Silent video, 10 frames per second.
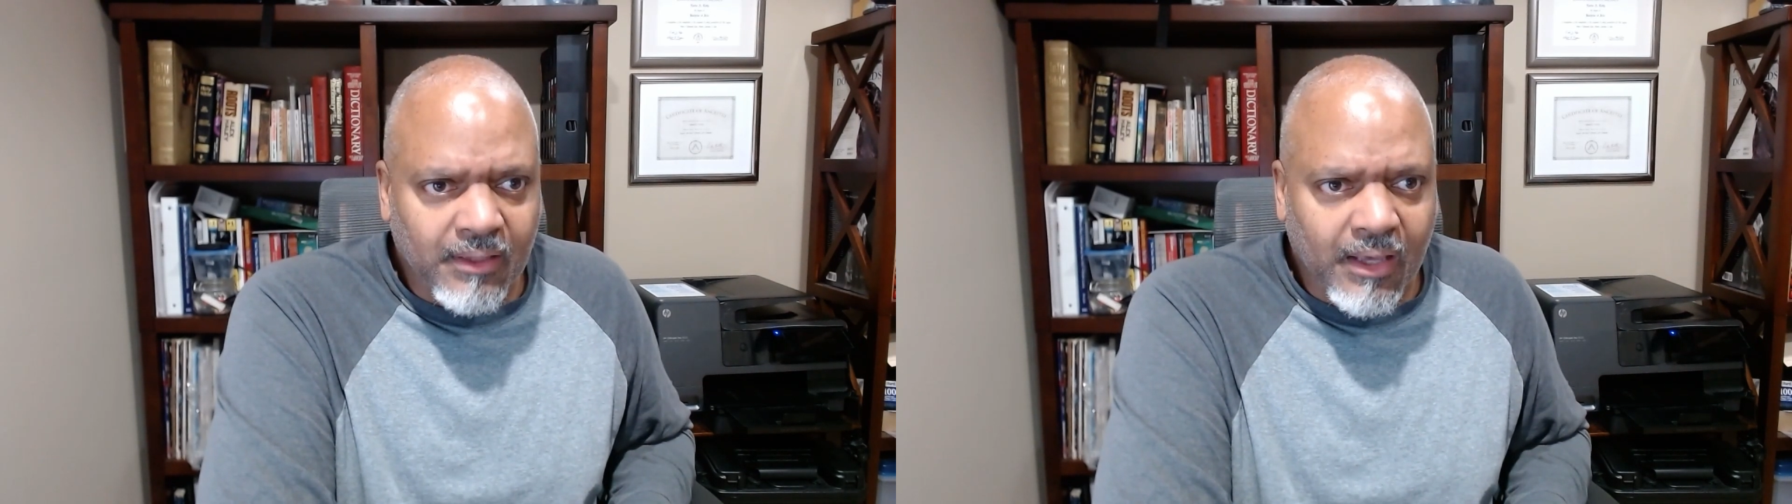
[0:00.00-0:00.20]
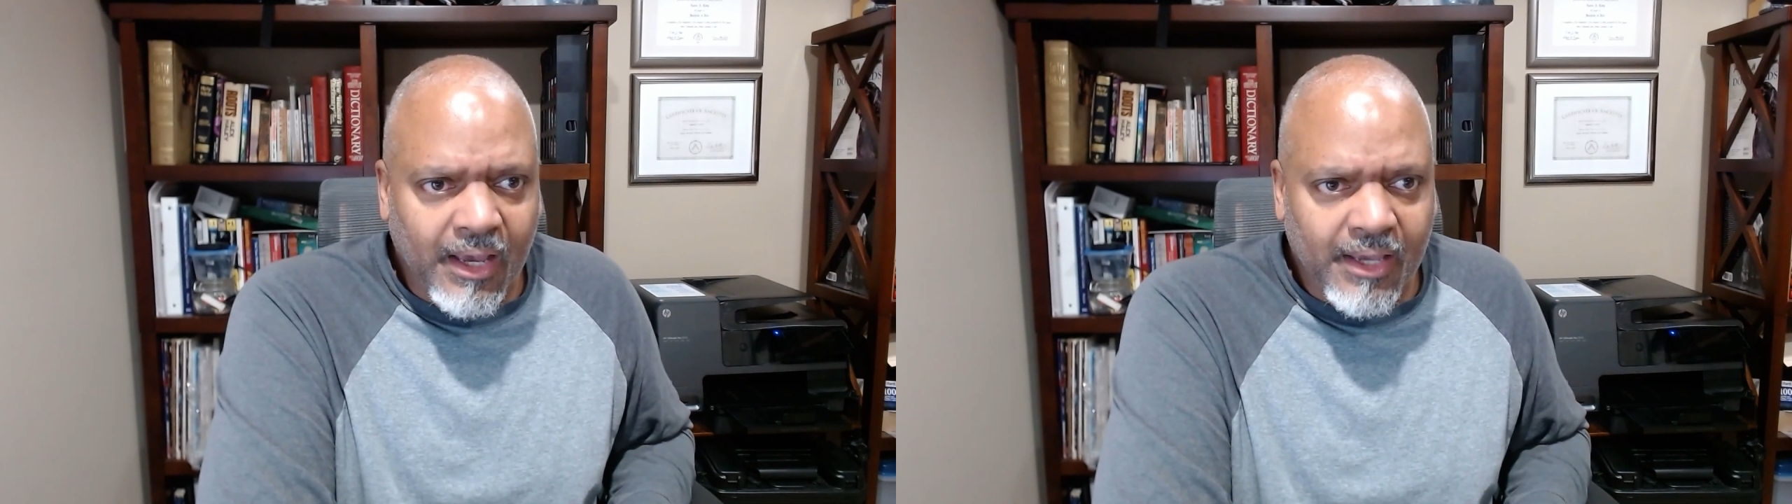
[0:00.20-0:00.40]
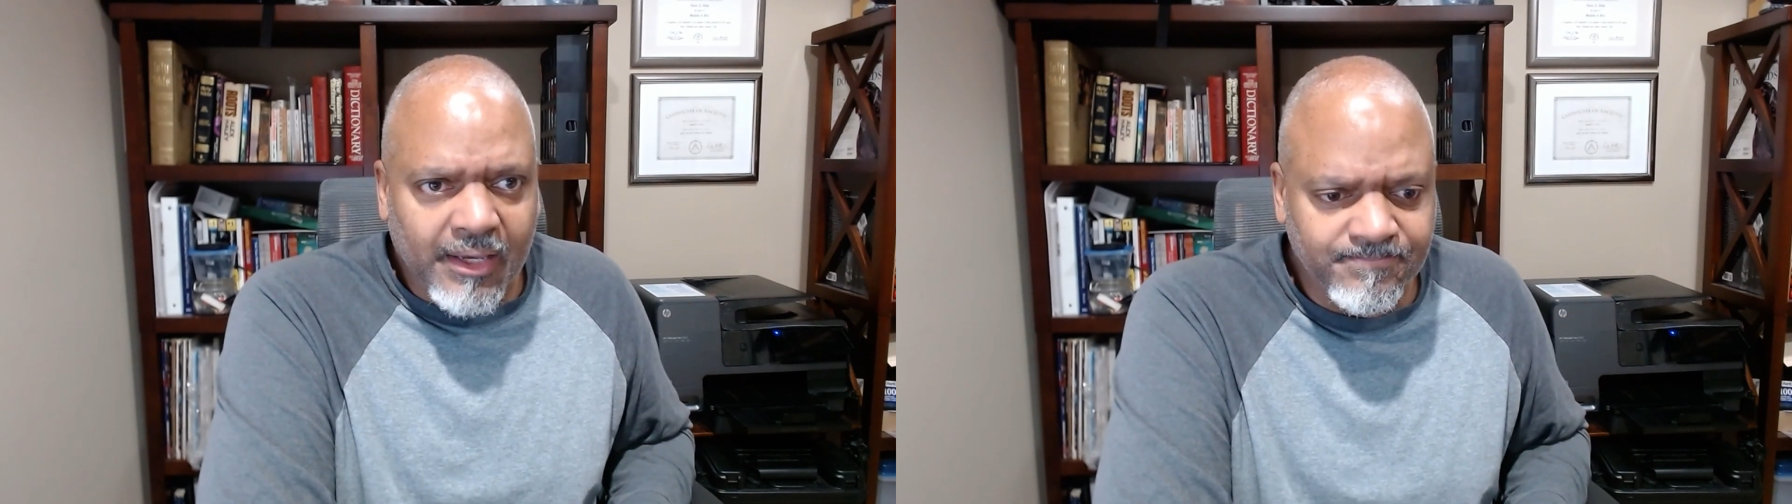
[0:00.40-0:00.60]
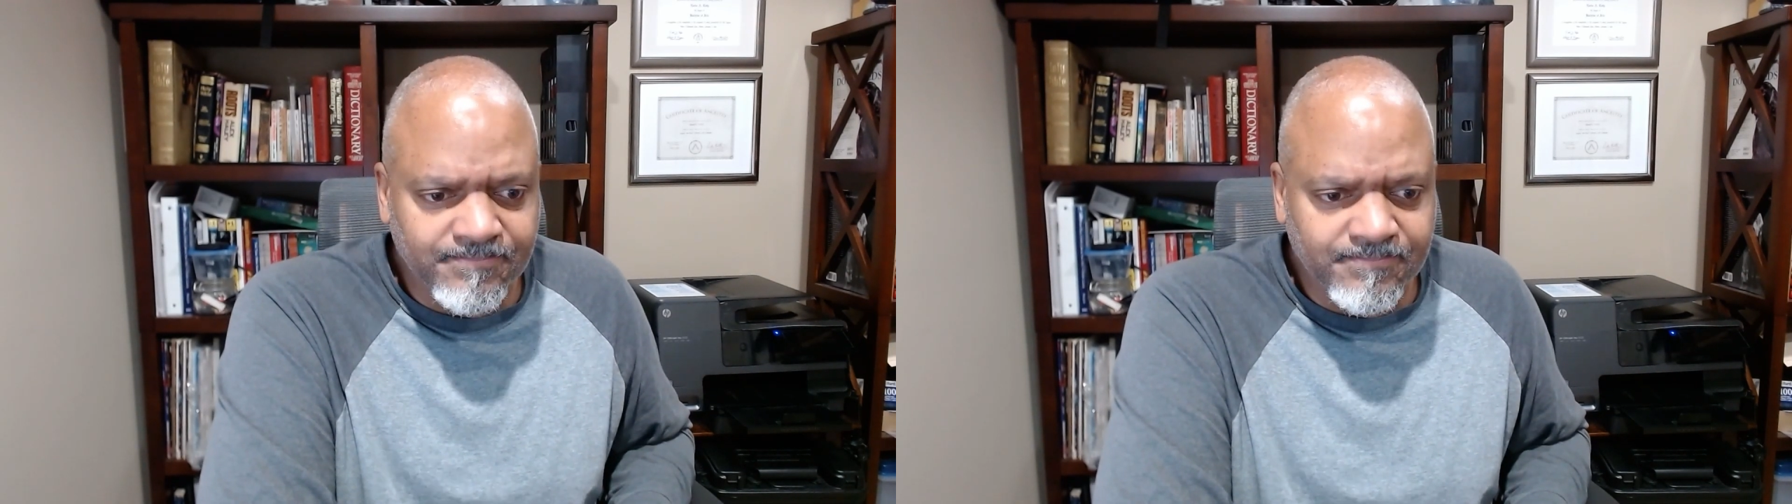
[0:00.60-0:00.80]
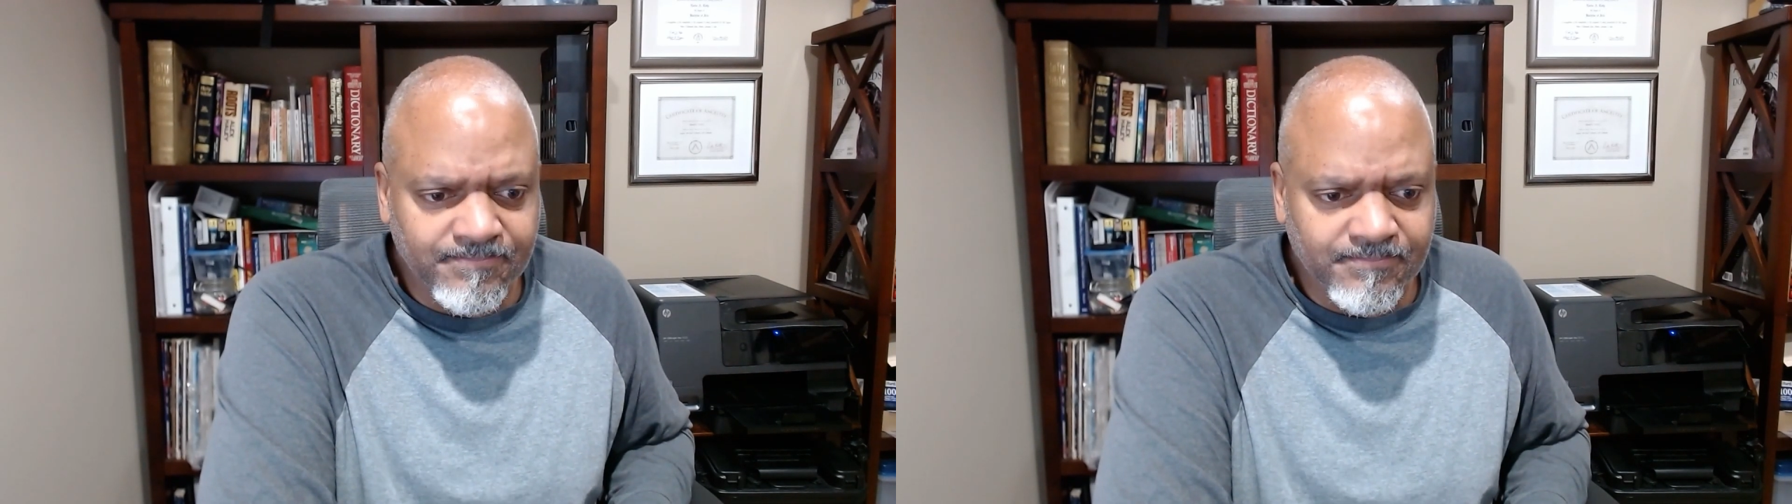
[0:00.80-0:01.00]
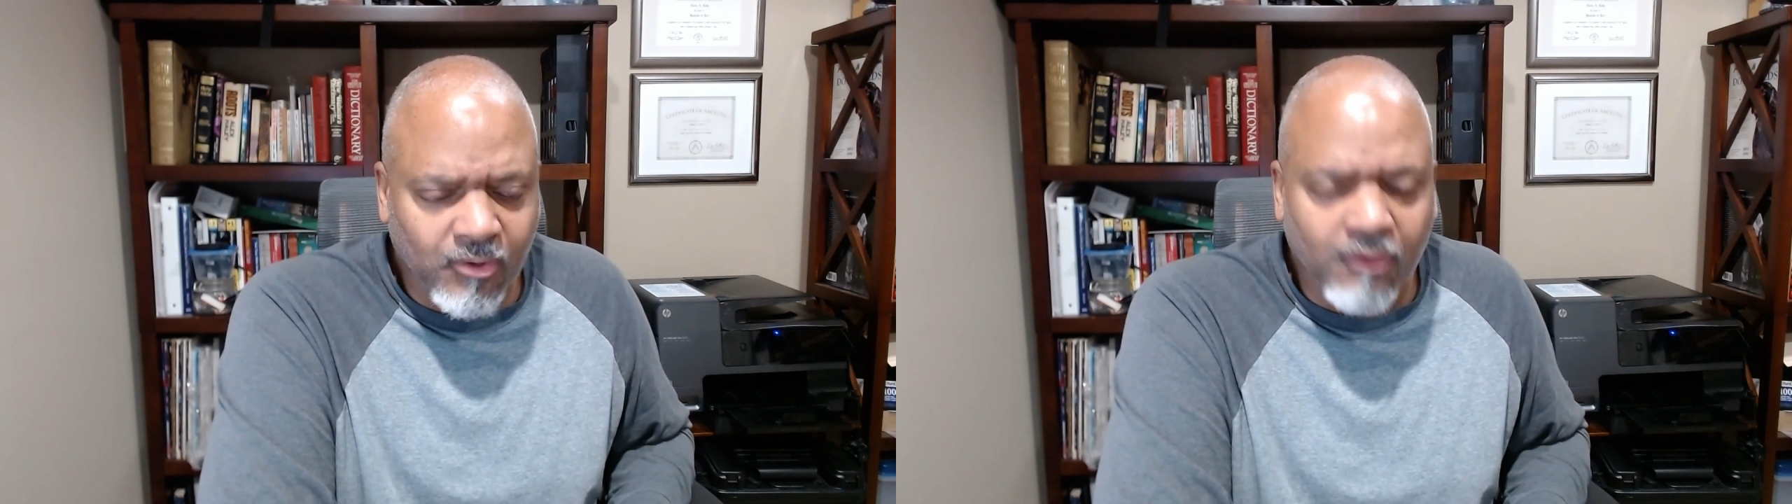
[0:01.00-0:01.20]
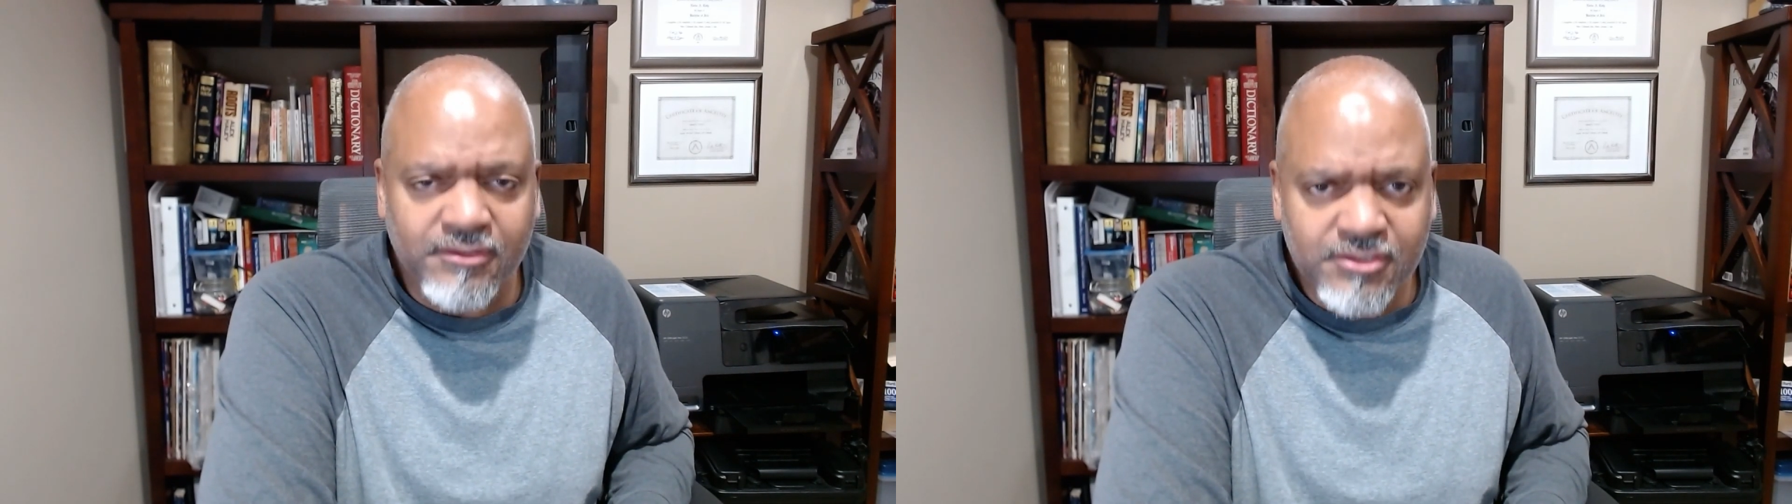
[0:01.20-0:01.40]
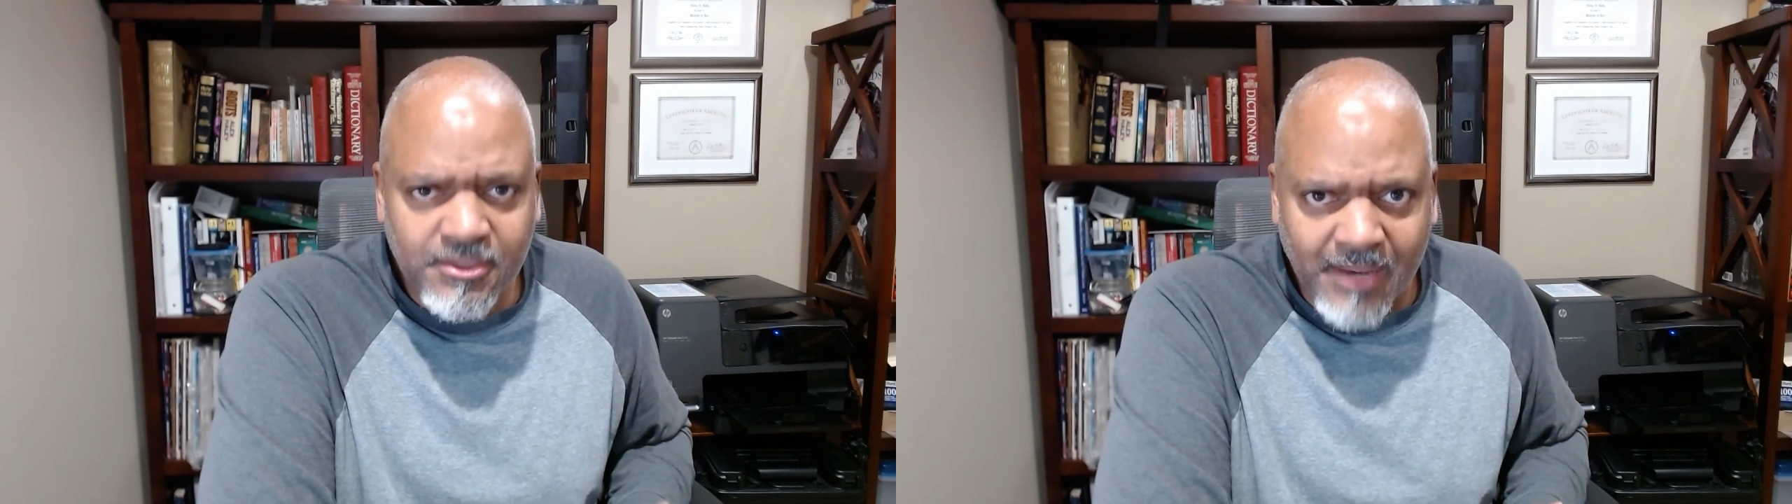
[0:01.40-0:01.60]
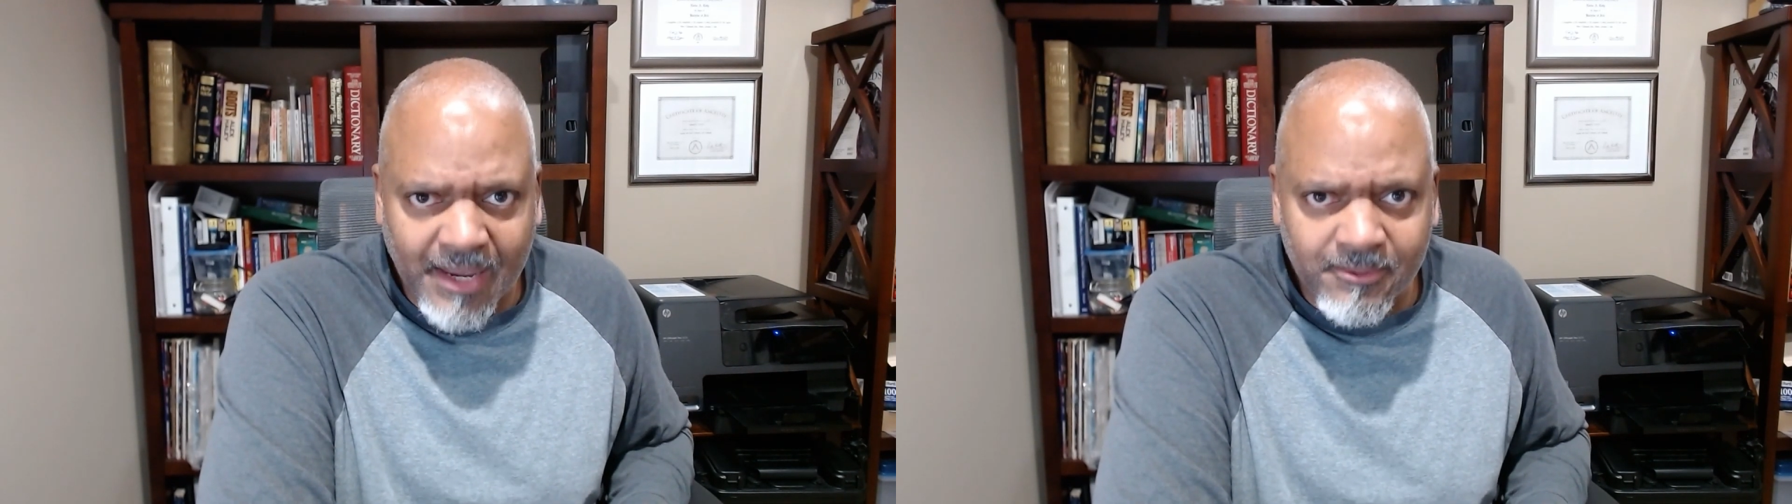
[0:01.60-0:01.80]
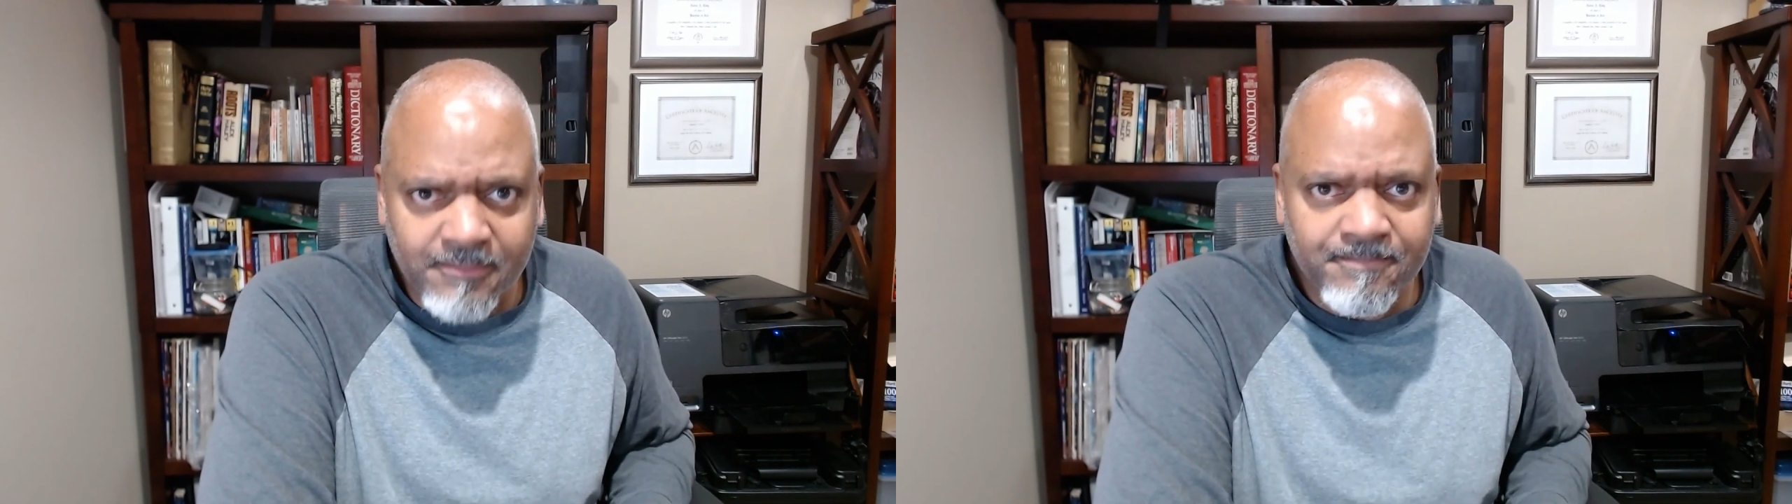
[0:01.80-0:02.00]
I dove into the
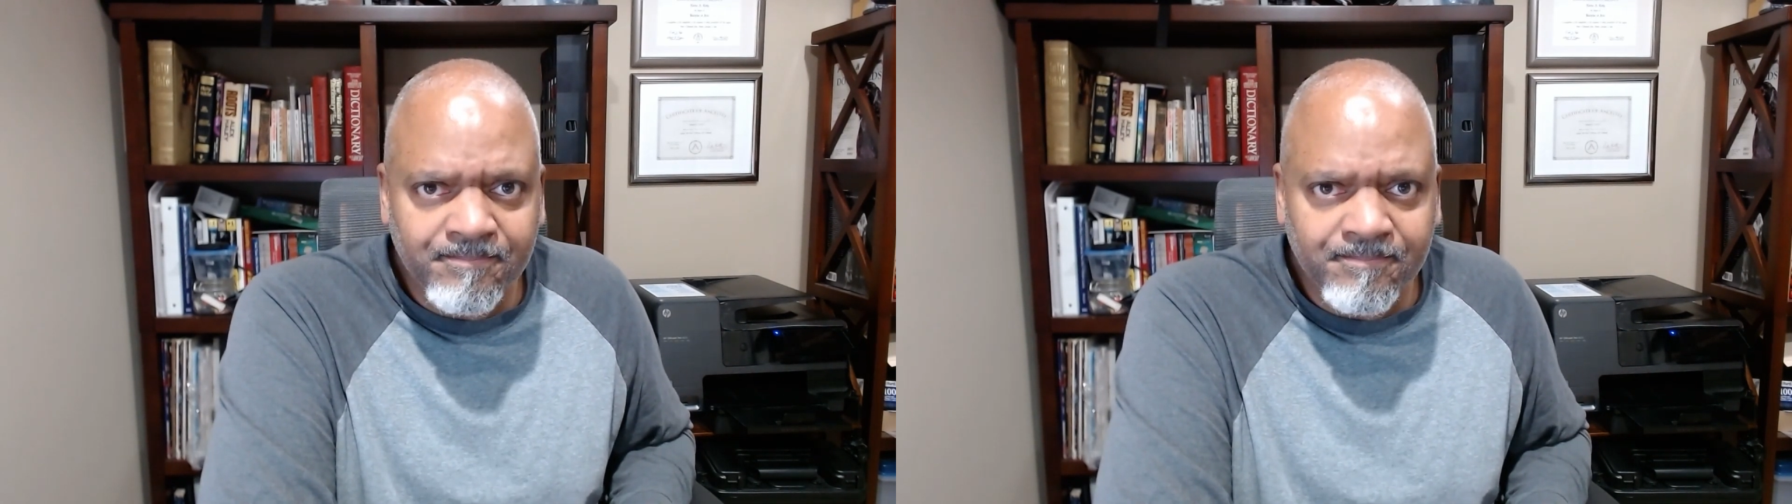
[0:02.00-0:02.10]
Bible,